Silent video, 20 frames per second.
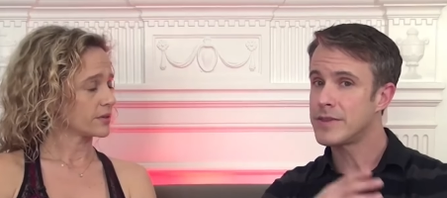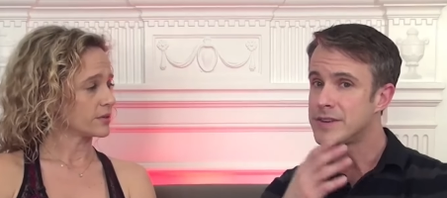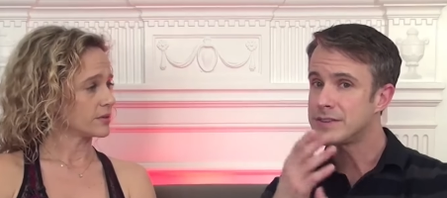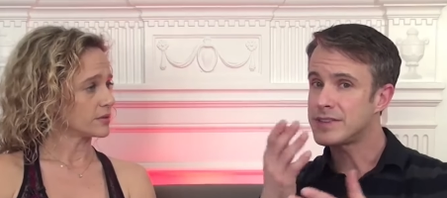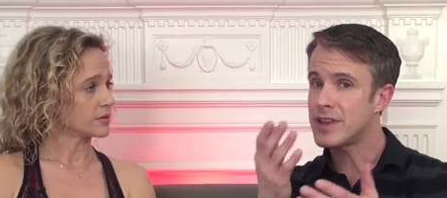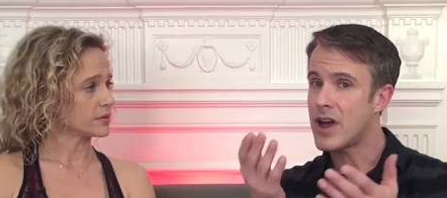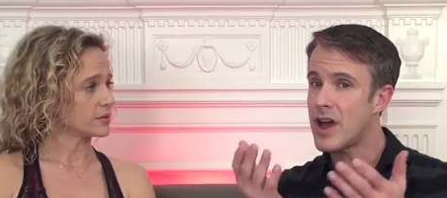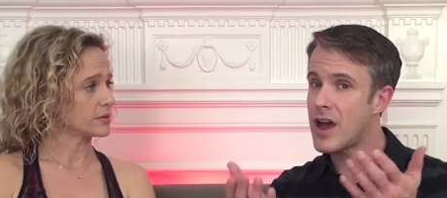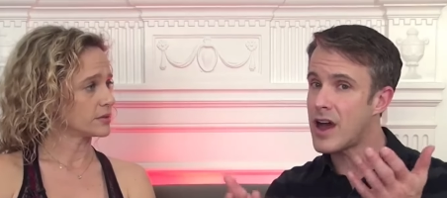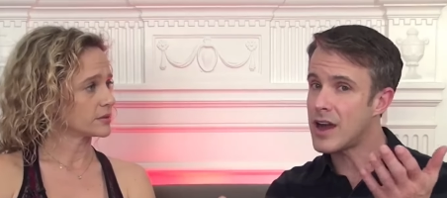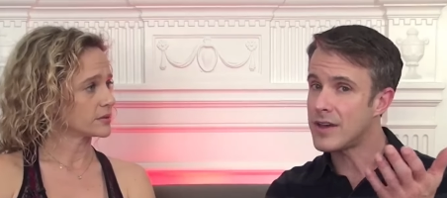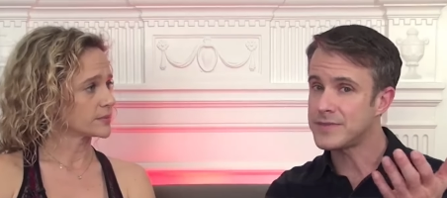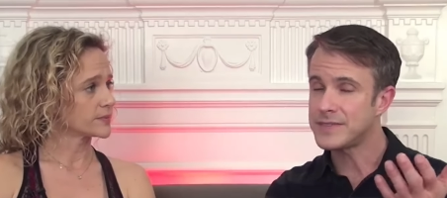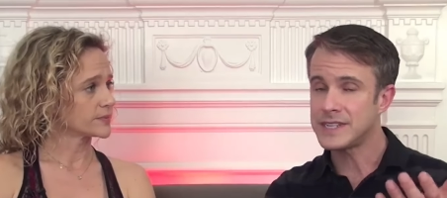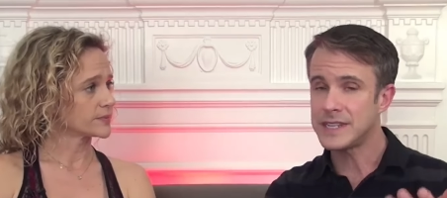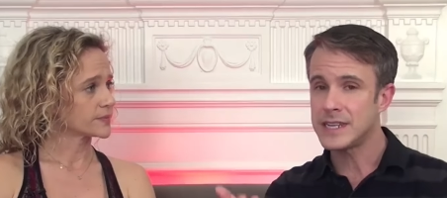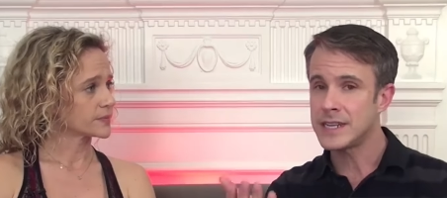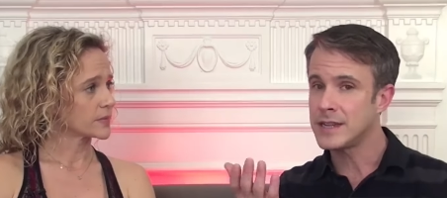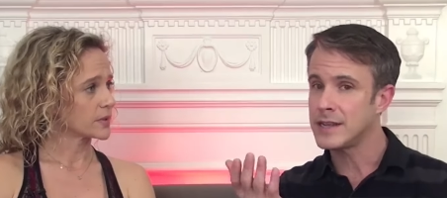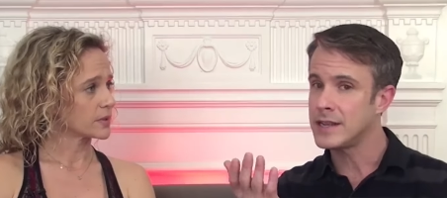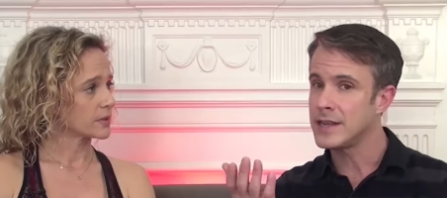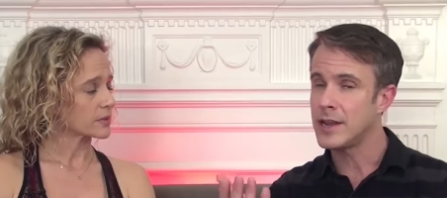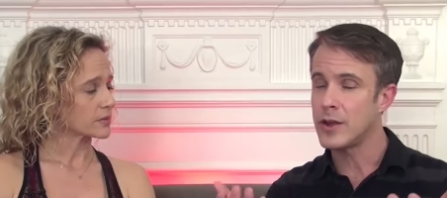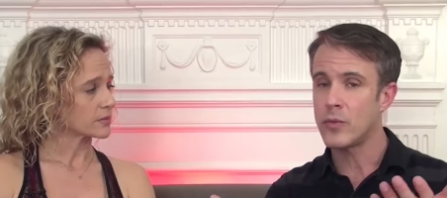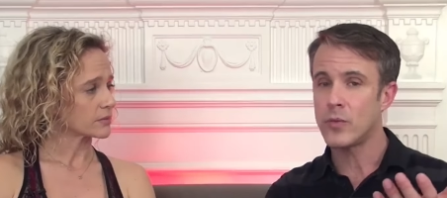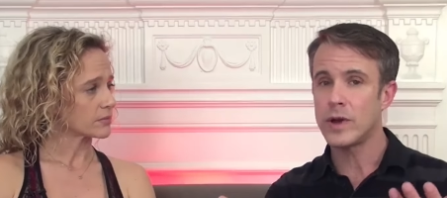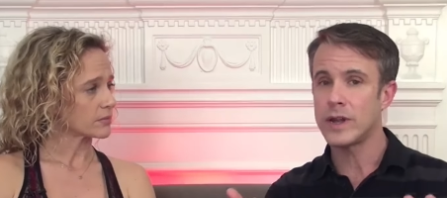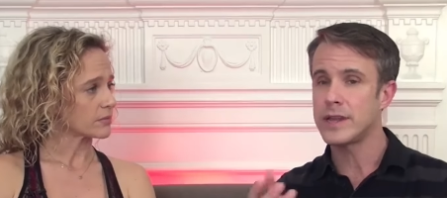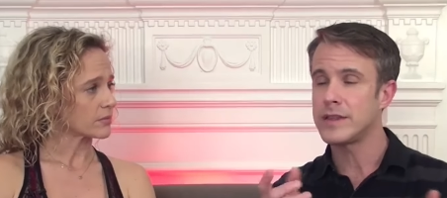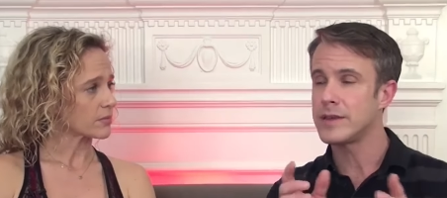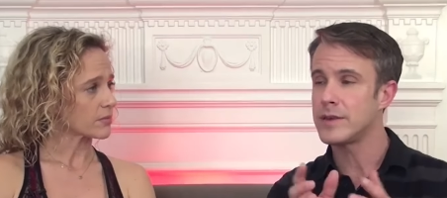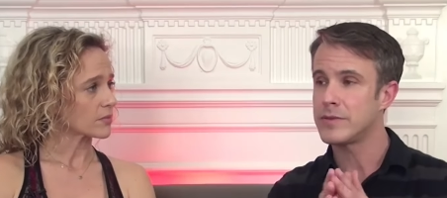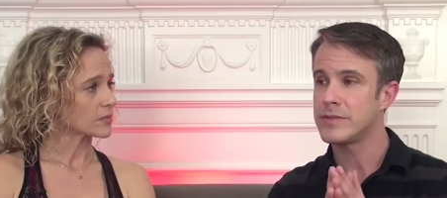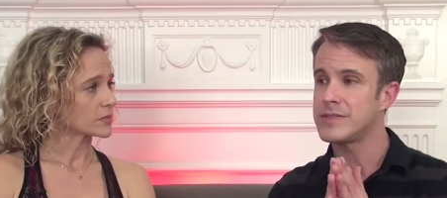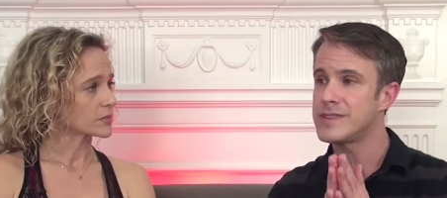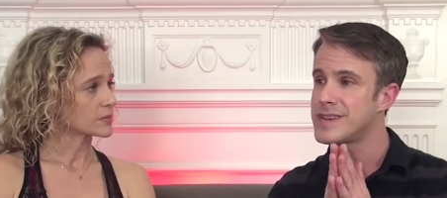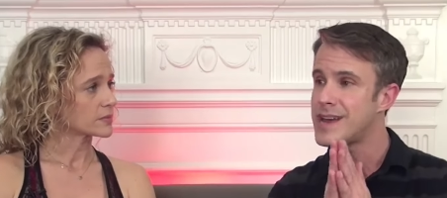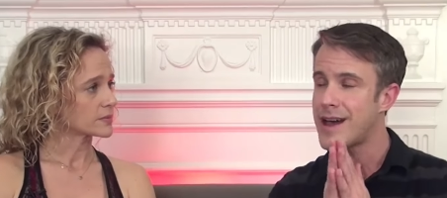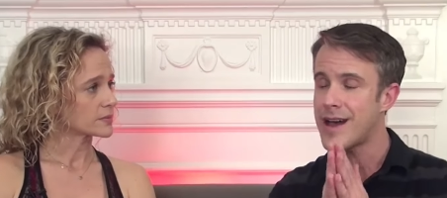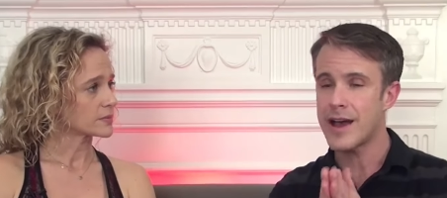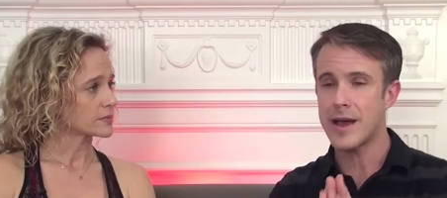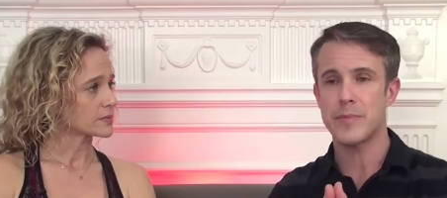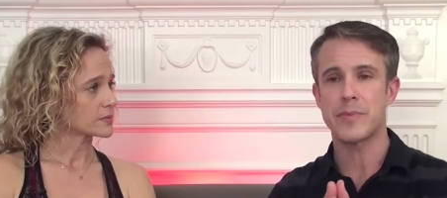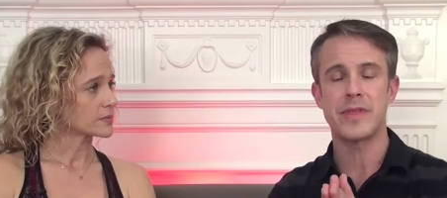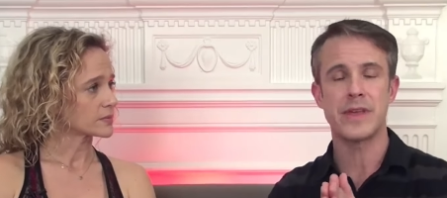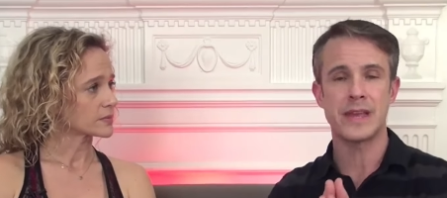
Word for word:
Speaker 1: there's often, you know, one of the top